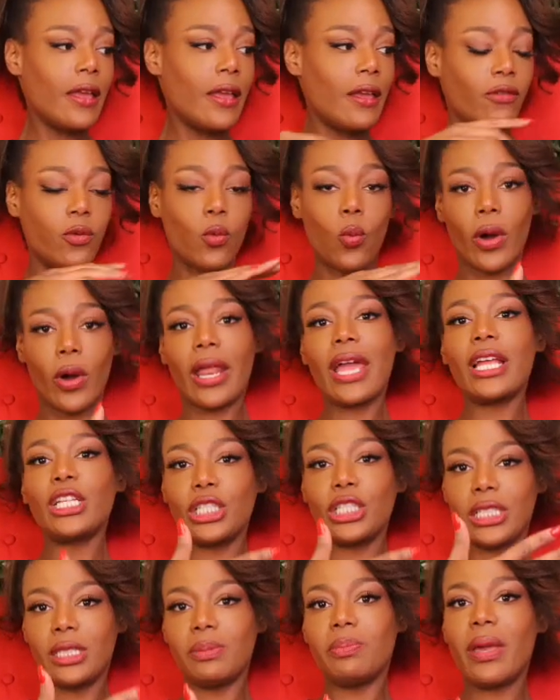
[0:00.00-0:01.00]
if what I
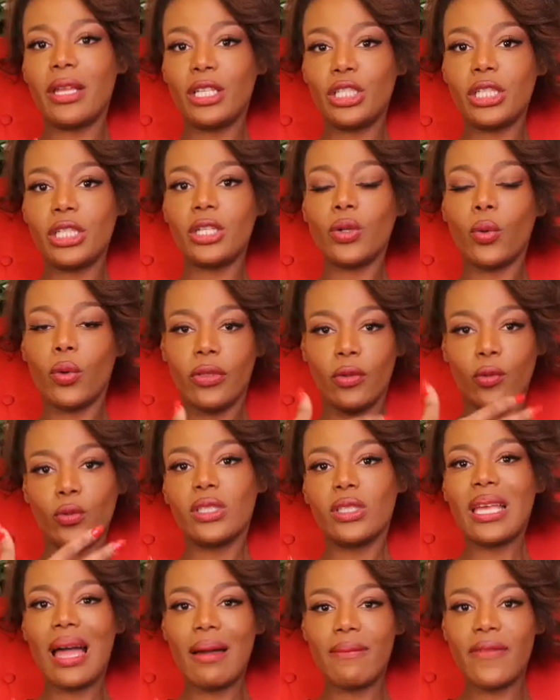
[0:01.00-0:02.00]
just mentioned or
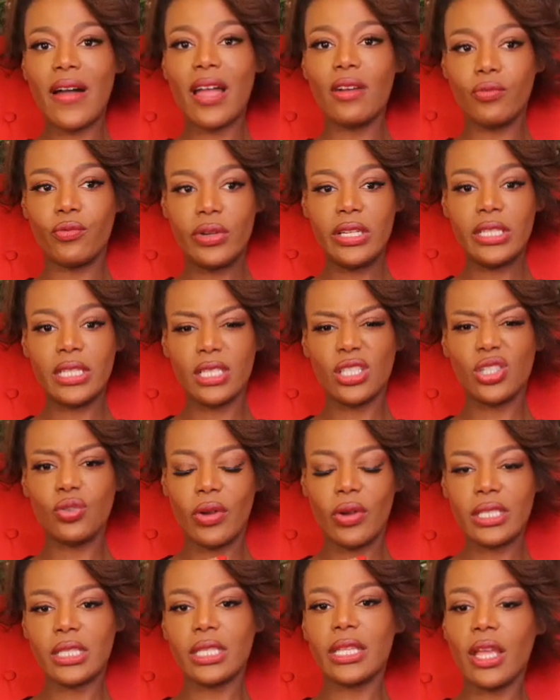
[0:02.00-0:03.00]
those top 5 reasons
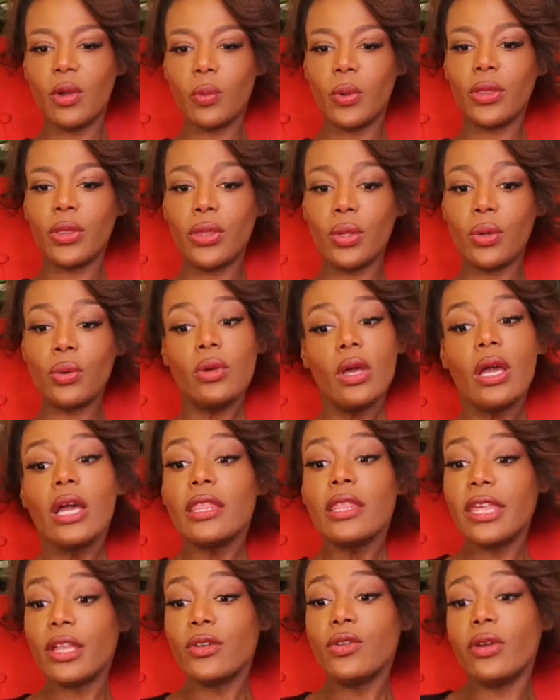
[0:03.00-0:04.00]
resonate with you,
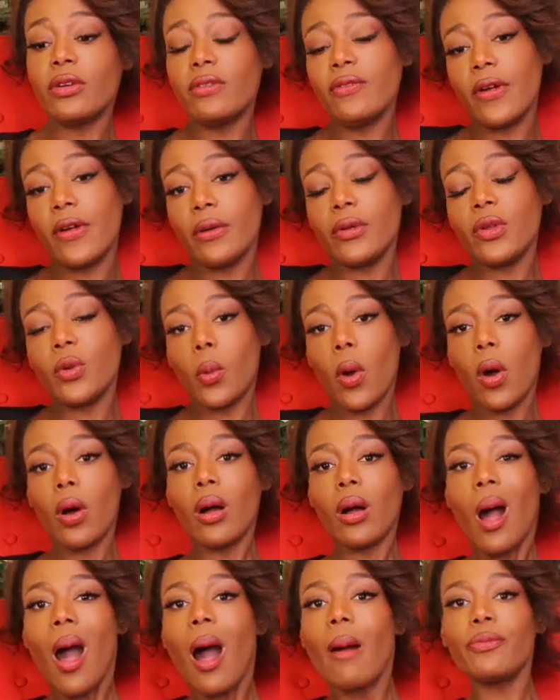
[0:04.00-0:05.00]
then you can very well
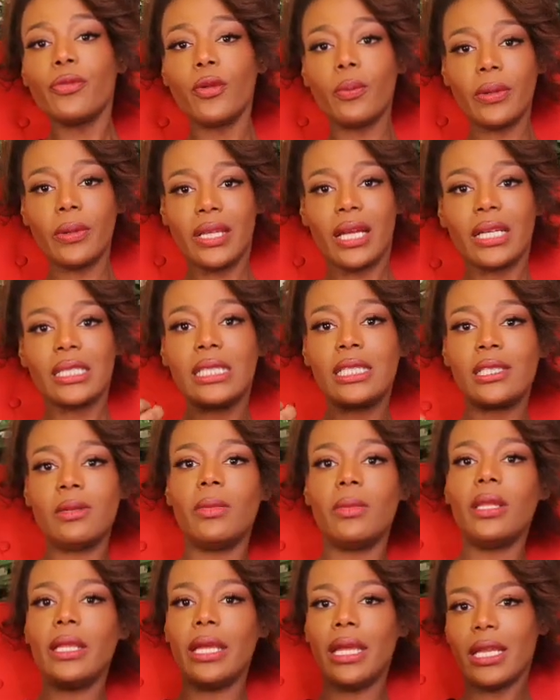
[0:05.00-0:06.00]
comfortably
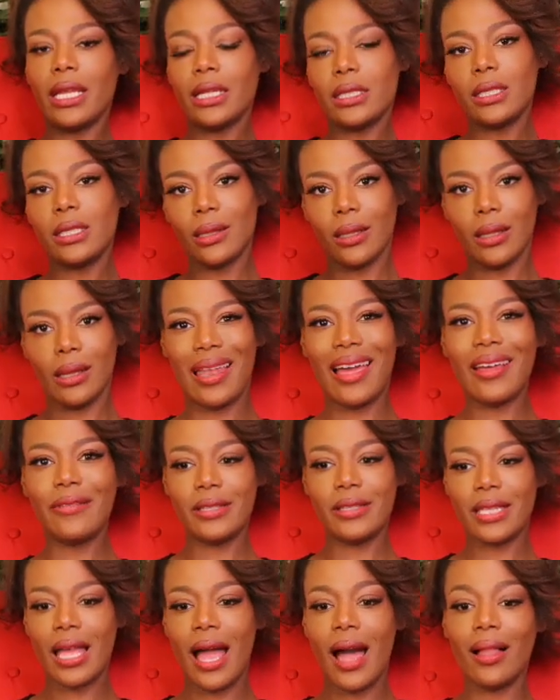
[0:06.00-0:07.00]
assimilate into the
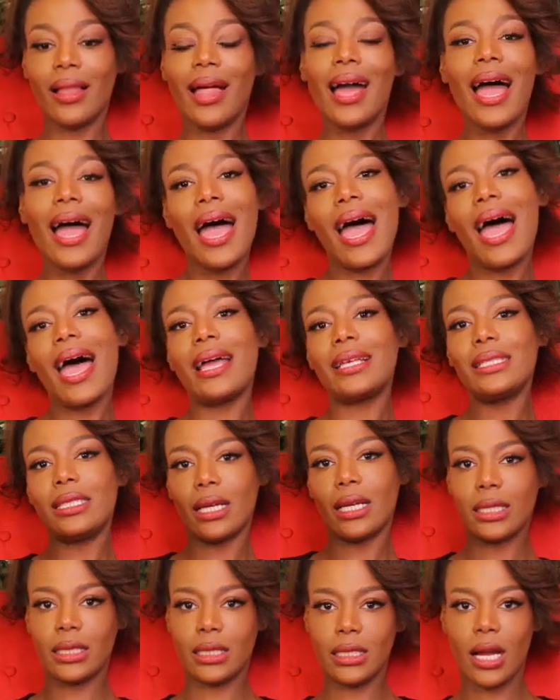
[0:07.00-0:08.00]
lifestyle
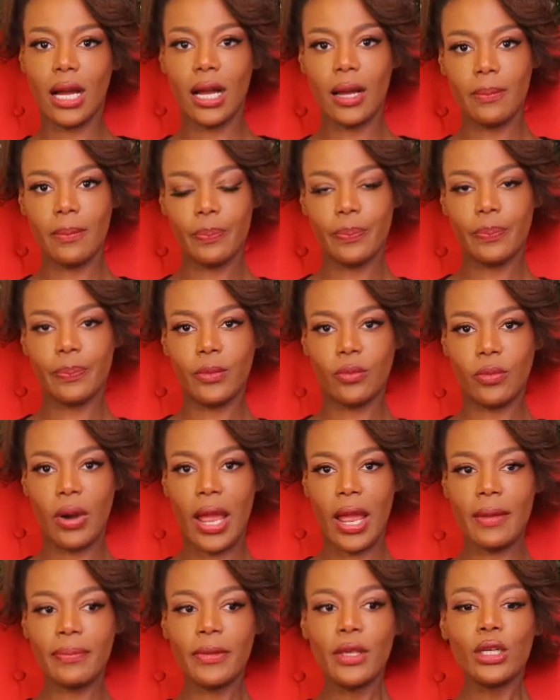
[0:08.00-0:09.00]
as a Dom,
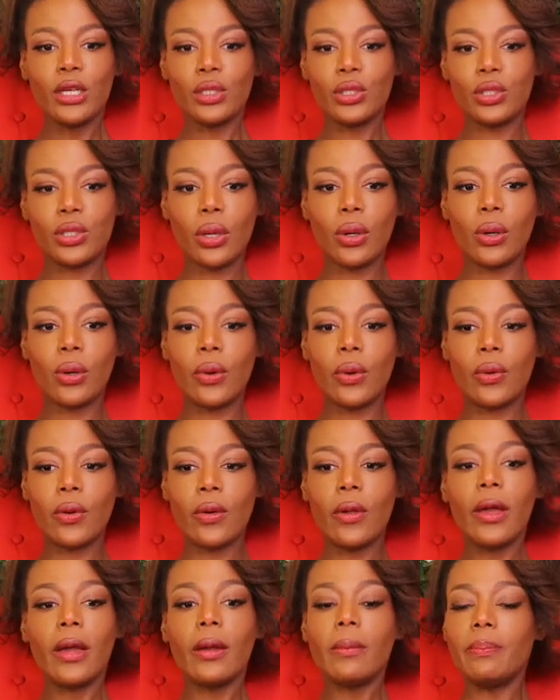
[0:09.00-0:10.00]
right?
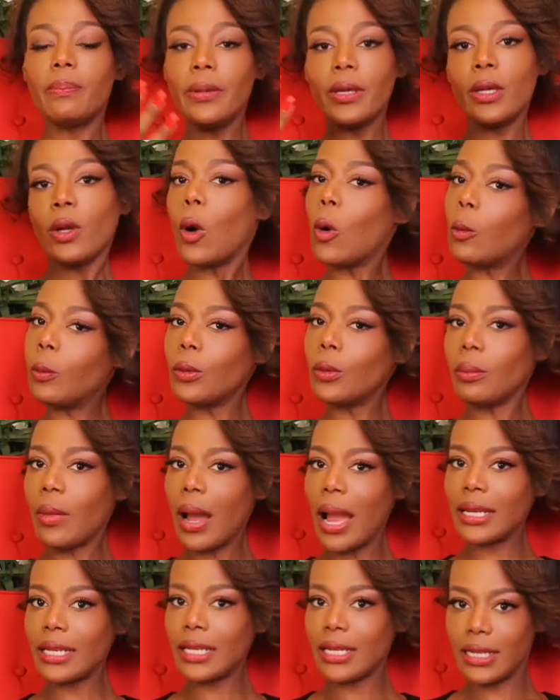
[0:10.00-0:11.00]
So be
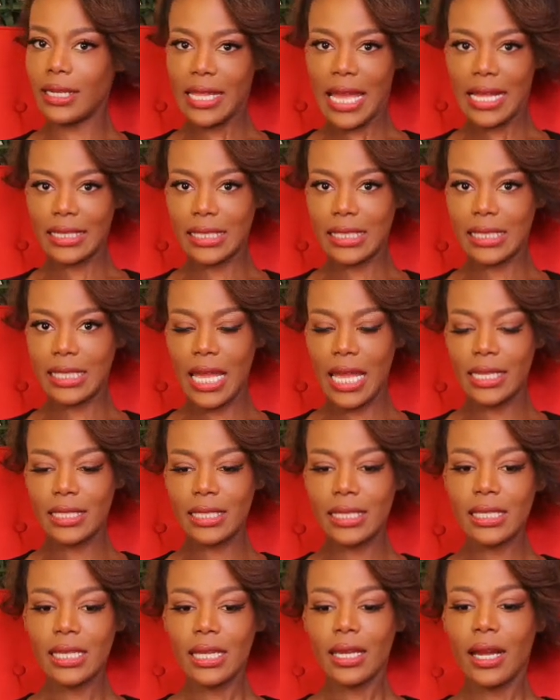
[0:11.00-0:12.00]
open-minded in that
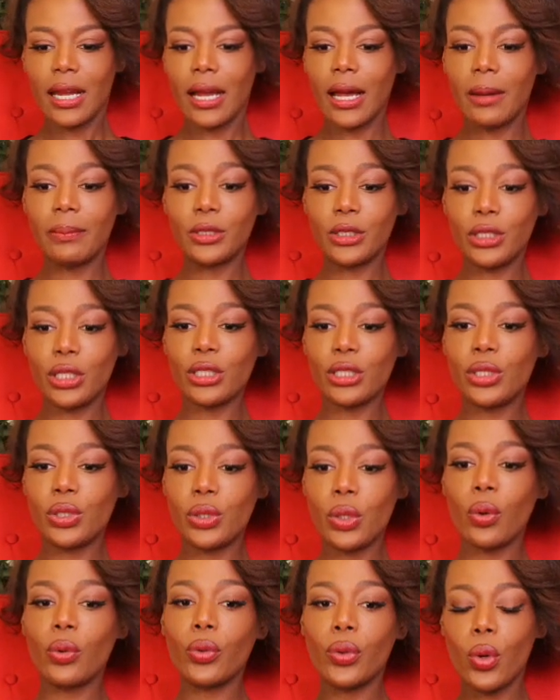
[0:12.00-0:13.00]
sense, but just
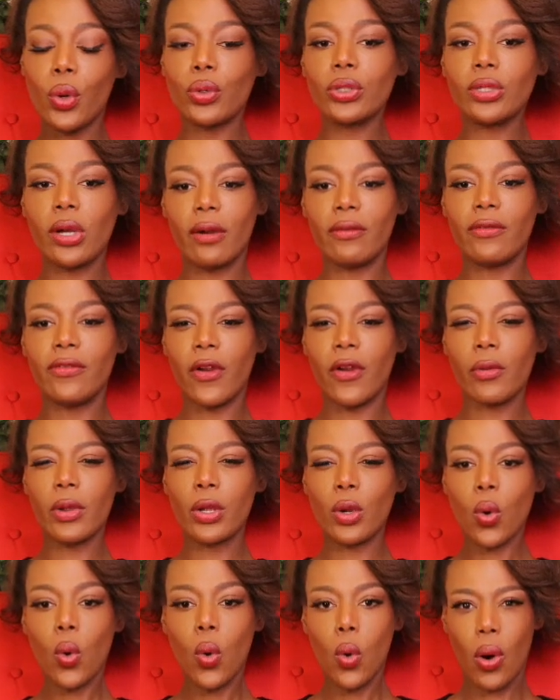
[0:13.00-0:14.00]
know those are
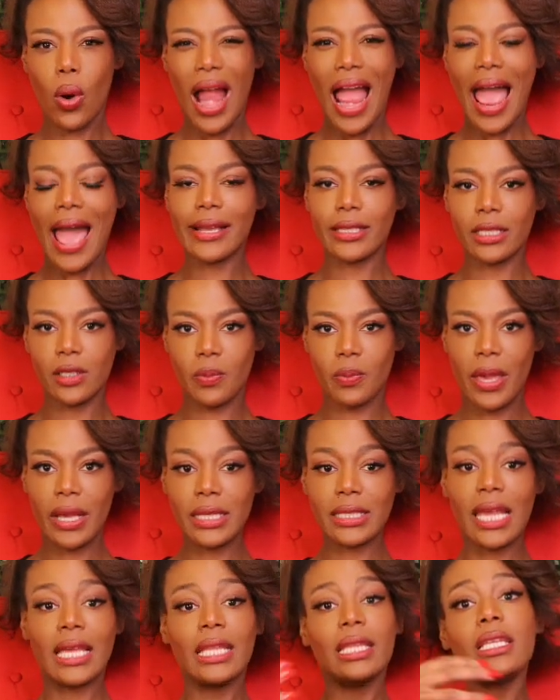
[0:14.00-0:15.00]
very core
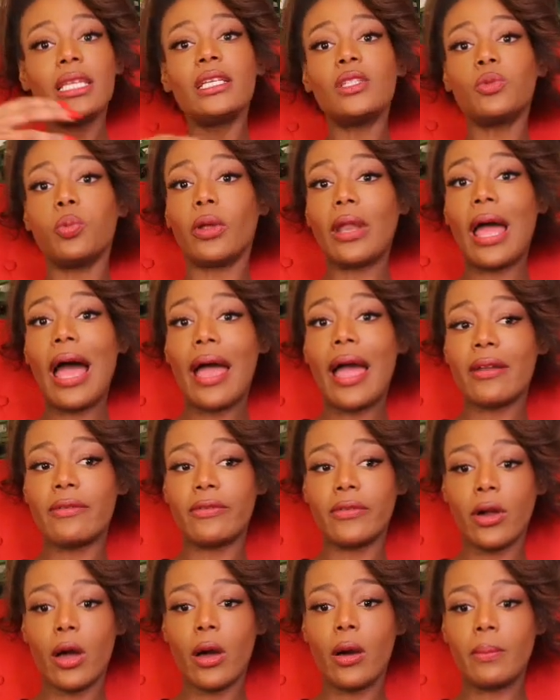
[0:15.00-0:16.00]
aspects, at least what
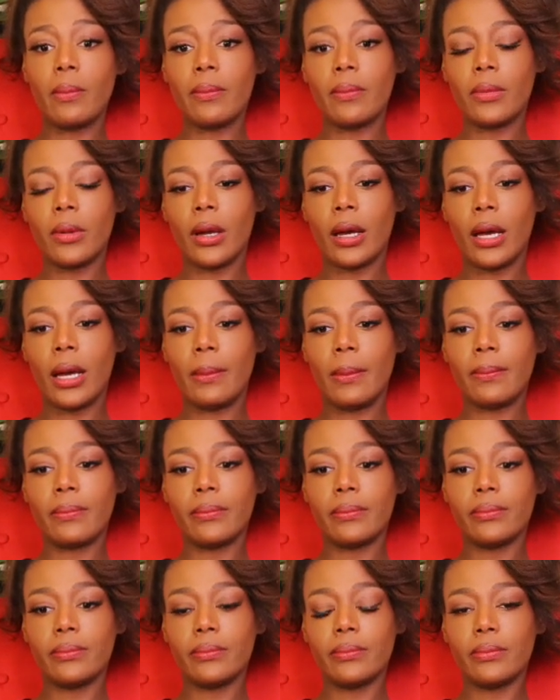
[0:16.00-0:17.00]
I've come
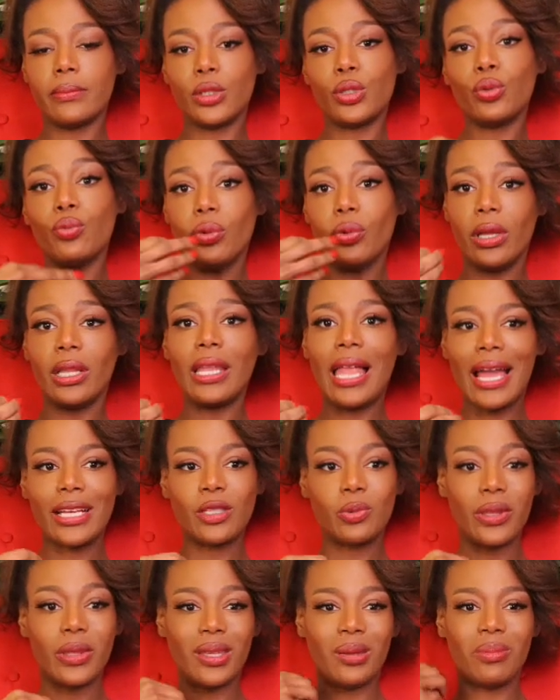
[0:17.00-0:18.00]
to
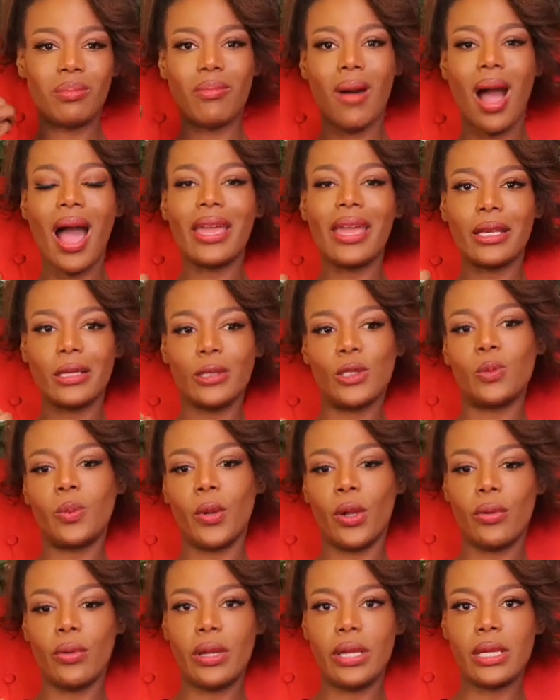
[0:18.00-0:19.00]
realize within my
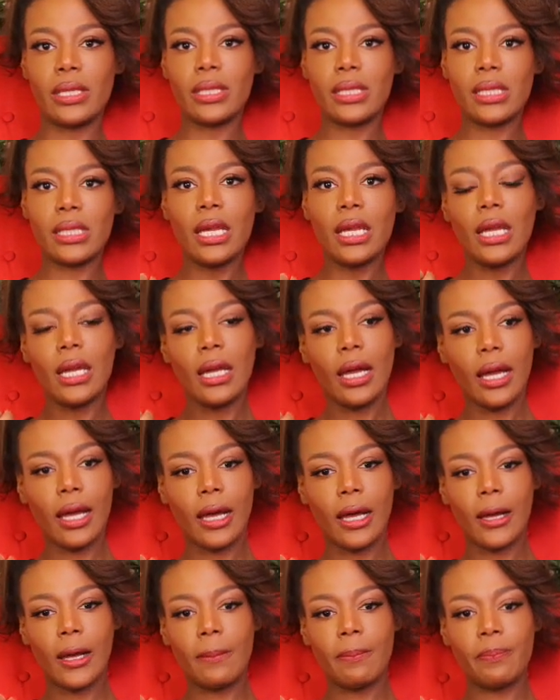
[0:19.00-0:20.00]
experience
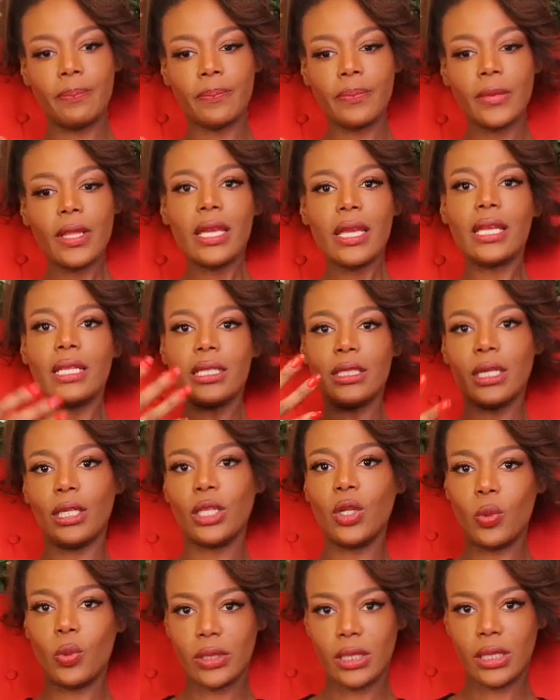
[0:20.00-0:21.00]
in
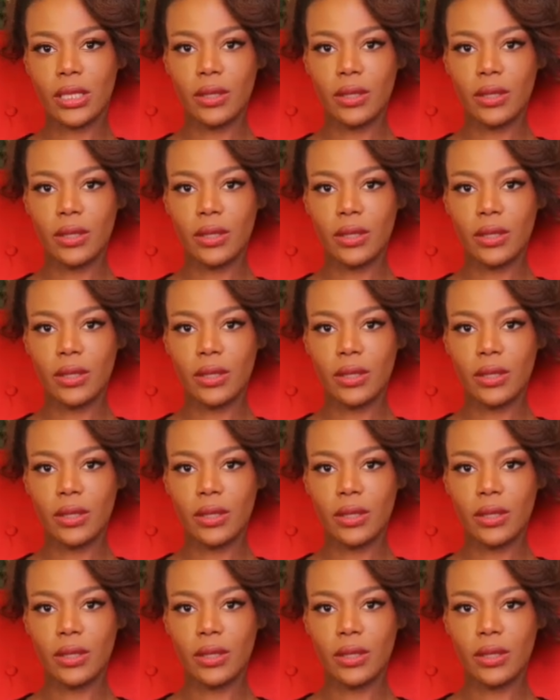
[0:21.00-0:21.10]
dealing with